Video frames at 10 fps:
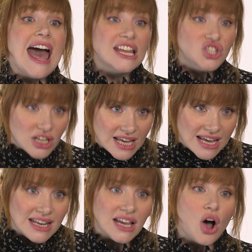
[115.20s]

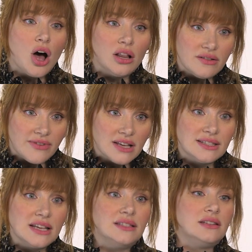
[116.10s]
educating all of
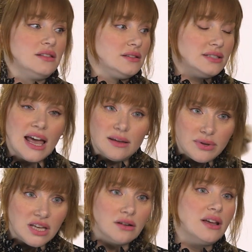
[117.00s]
us as to this time
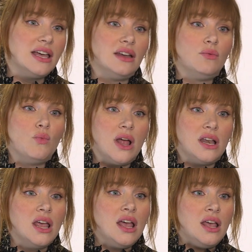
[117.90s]
period and what
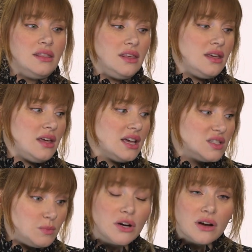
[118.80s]
the
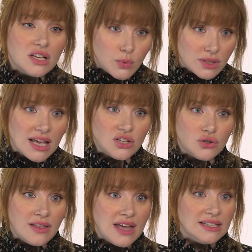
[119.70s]
experience was like
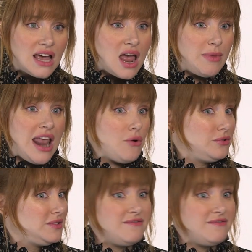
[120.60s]
during that time and how it was a